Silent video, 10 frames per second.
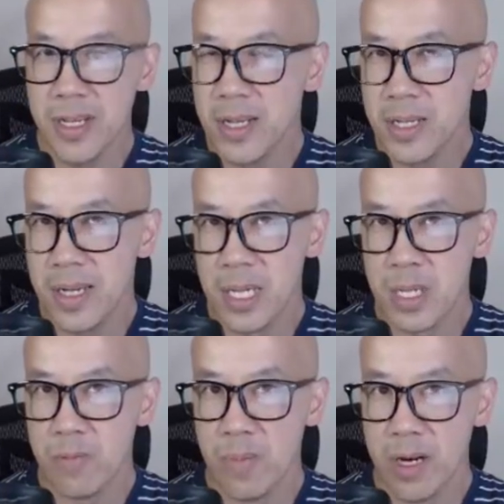isn't as
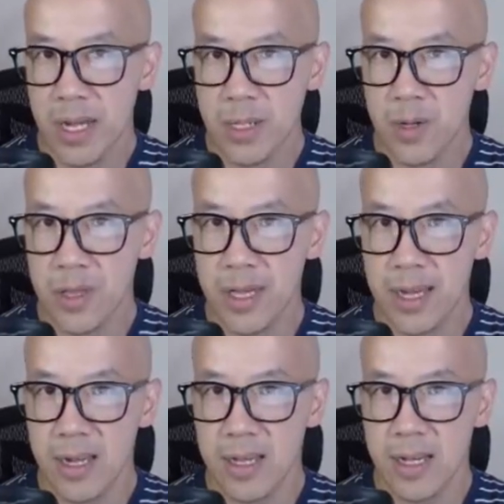smart as you
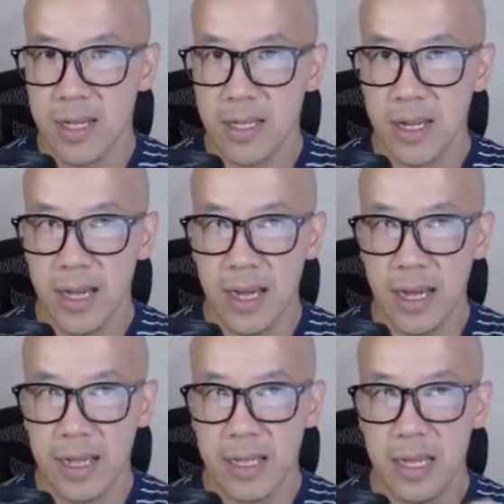think it is.
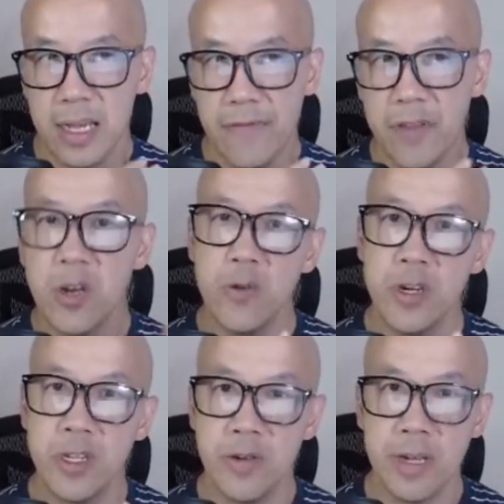And if you know what
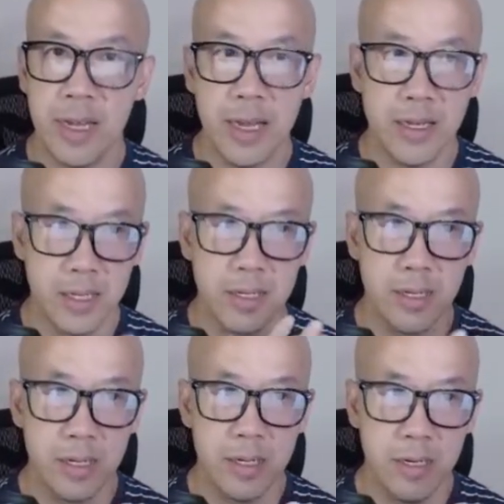you're doing, as
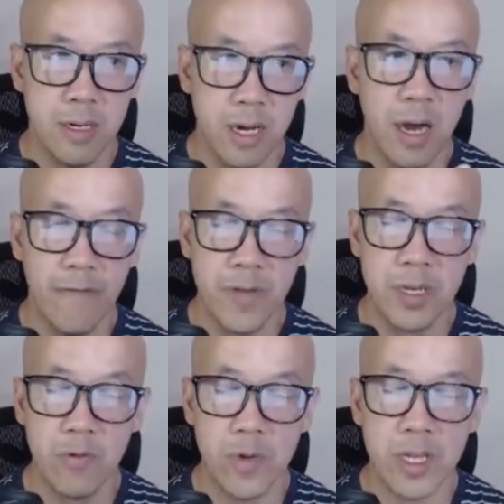
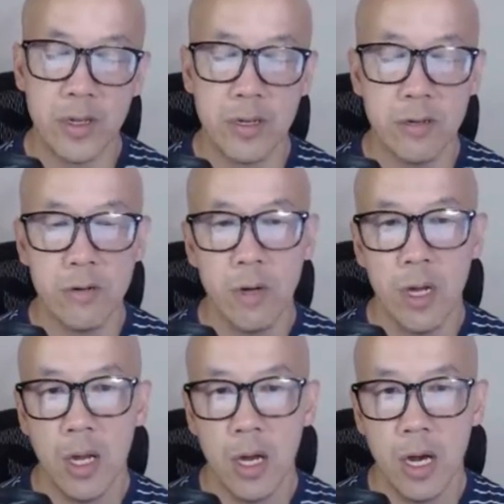obviously we do,
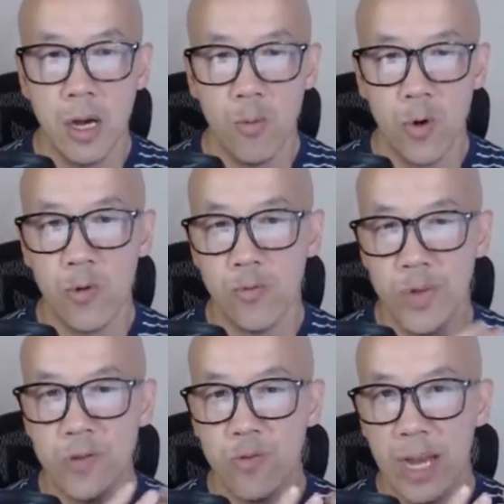
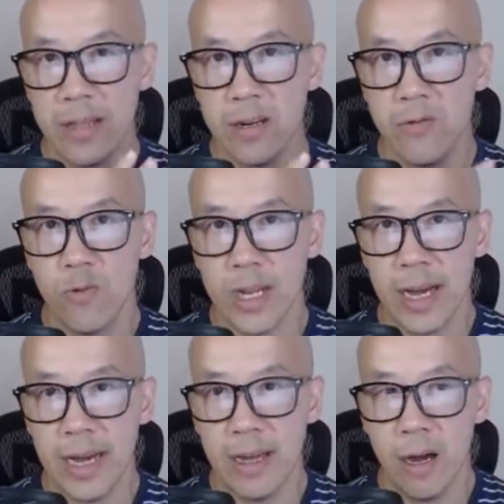we'd rather
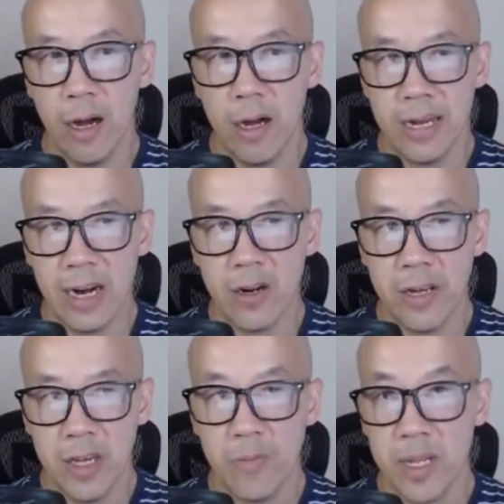rely on our
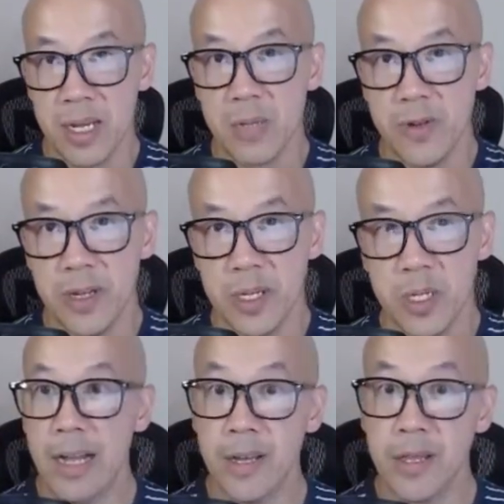human experience.
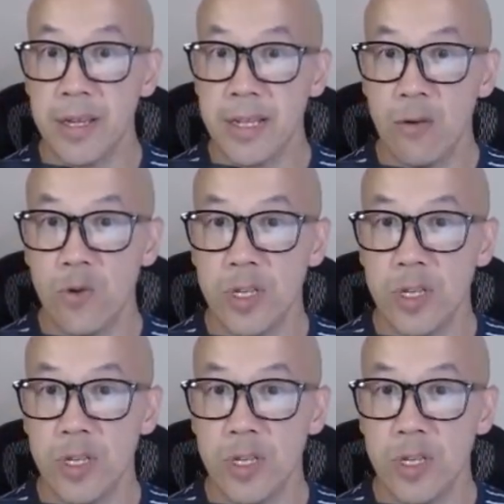Another thing that we're